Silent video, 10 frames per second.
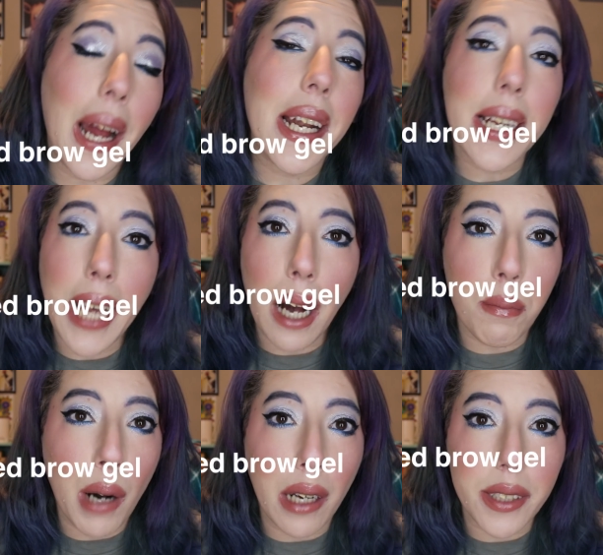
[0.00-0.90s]
I didn't
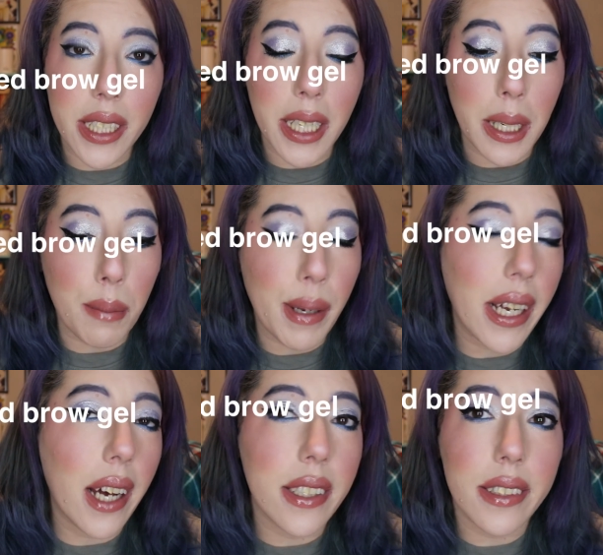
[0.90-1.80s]
count brows in here
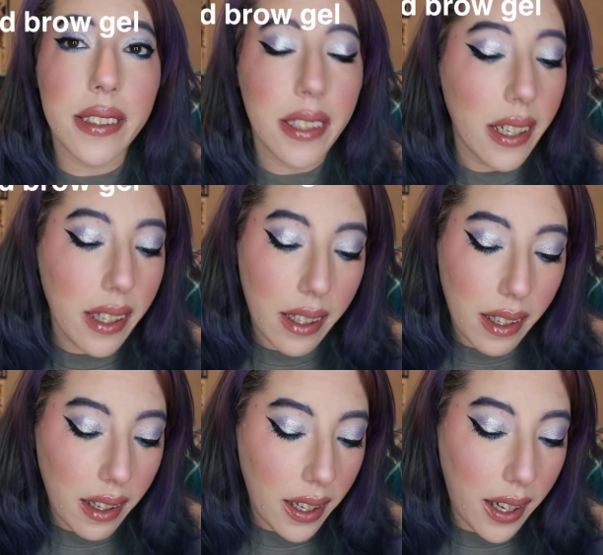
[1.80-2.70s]
because
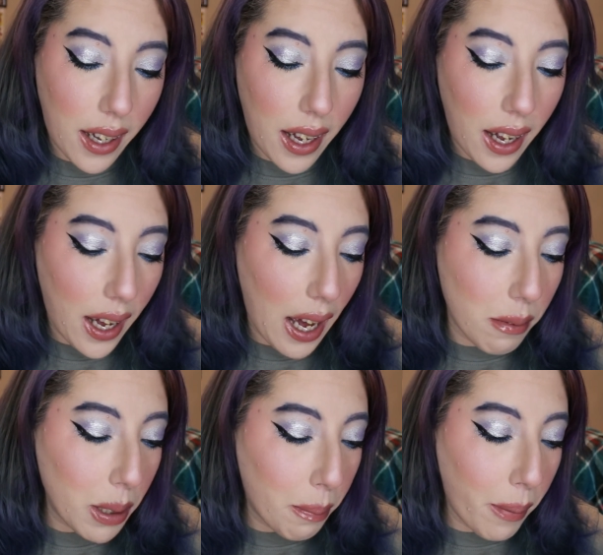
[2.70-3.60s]
I
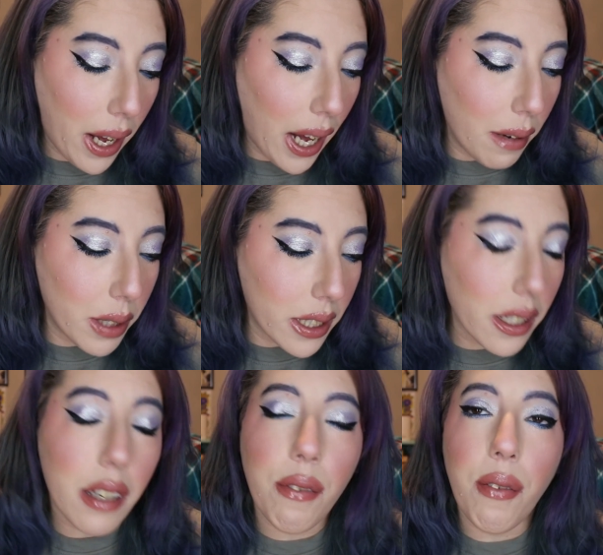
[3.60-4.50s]
would I would
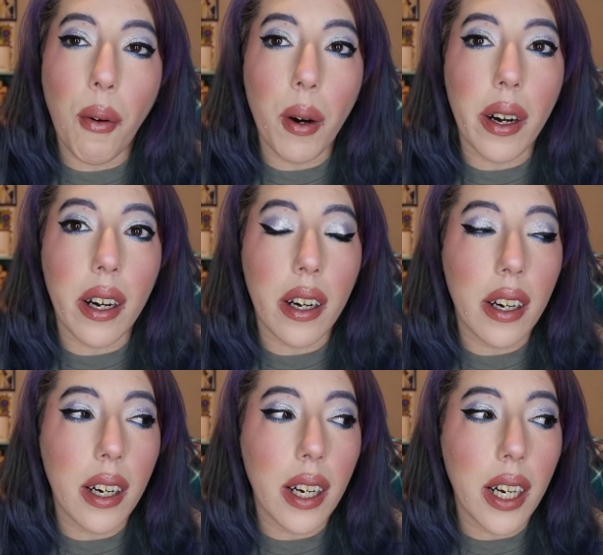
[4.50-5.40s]
look
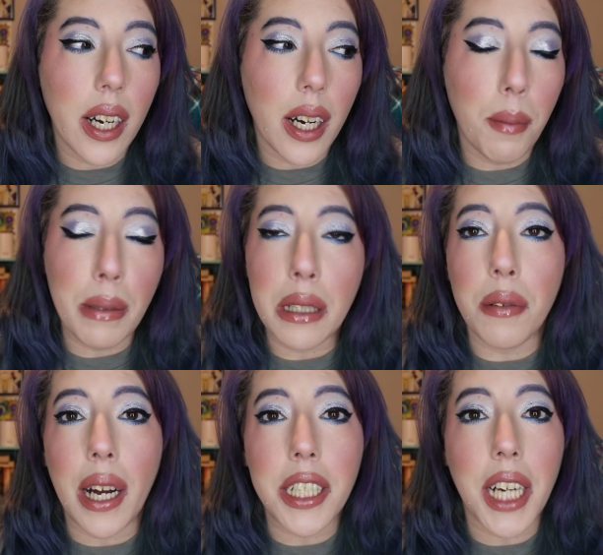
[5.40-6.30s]
for a blue
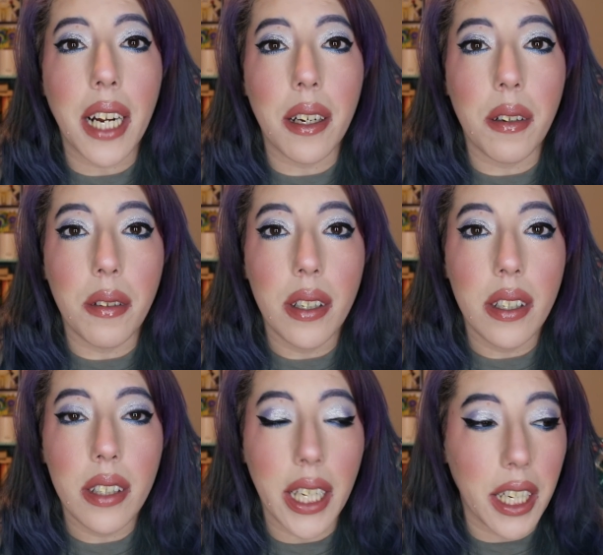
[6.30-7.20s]
eyeshadow,
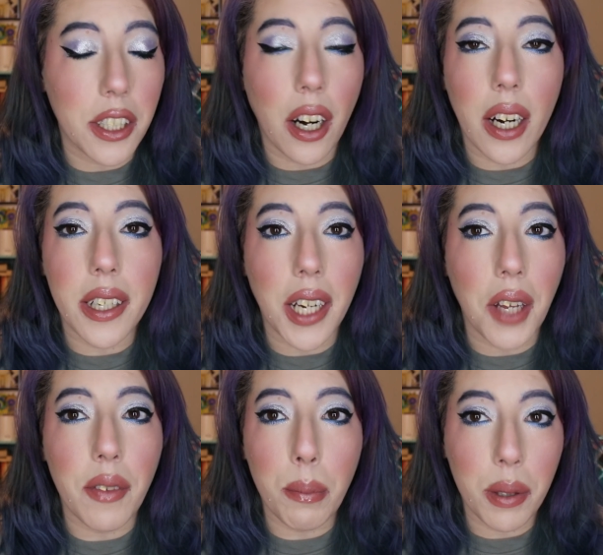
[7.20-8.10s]
like a dark
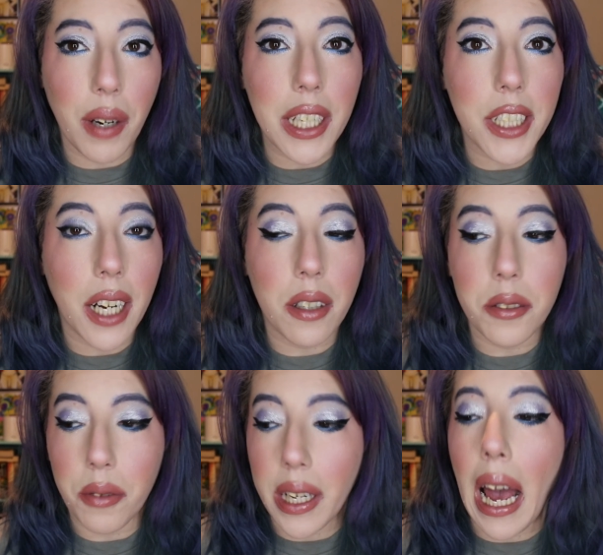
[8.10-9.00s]
navy blue eyeshadow,
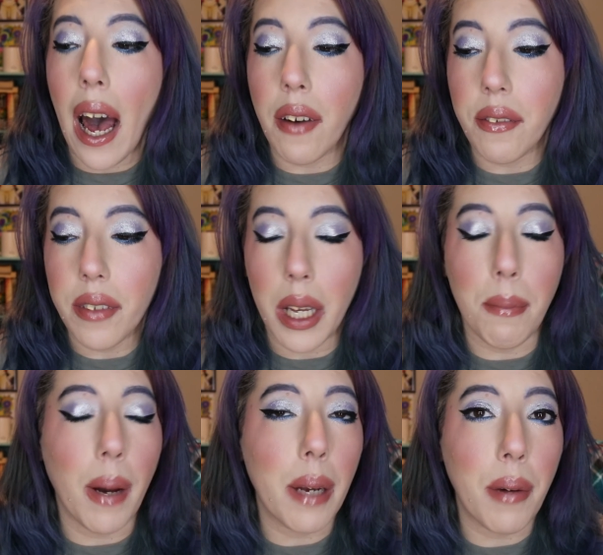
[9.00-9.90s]
so I could have
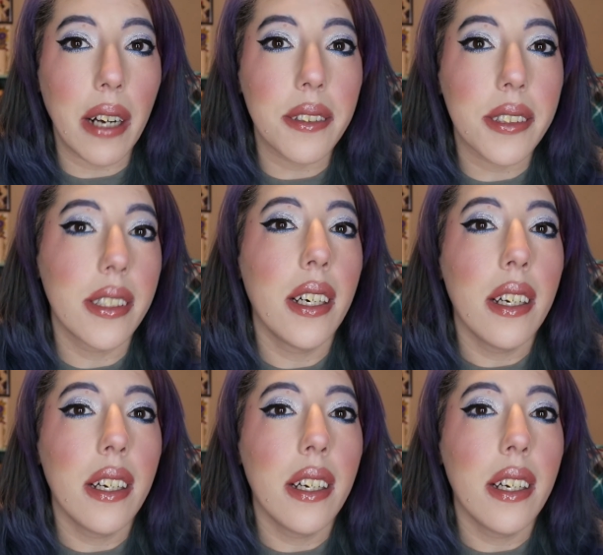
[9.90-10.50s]
in my brows.